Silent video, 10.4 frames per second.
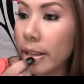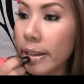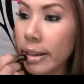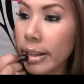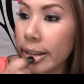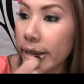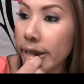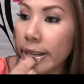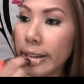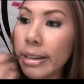
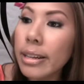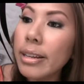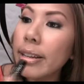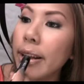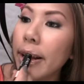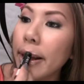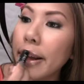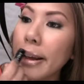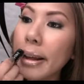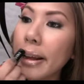
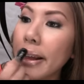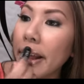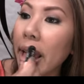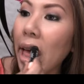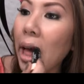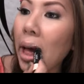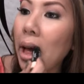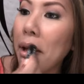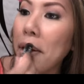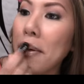
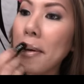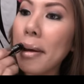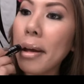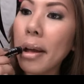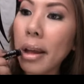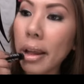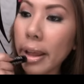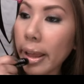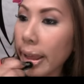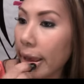
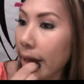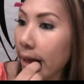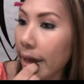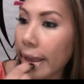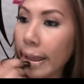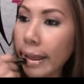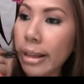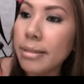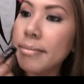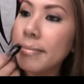
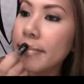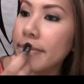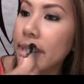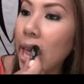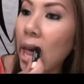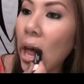Nothing is said.